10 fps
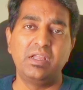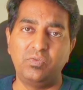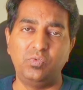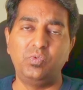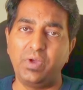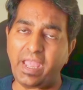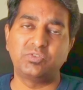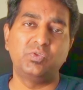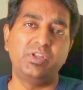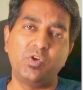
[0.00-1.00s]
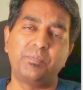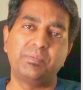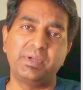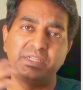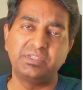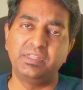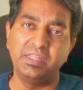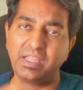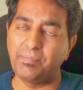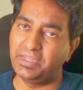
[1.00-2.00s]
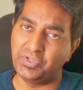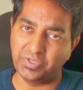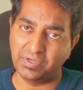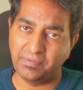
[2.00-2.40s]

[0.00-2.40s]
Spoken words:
who actually compromised the application.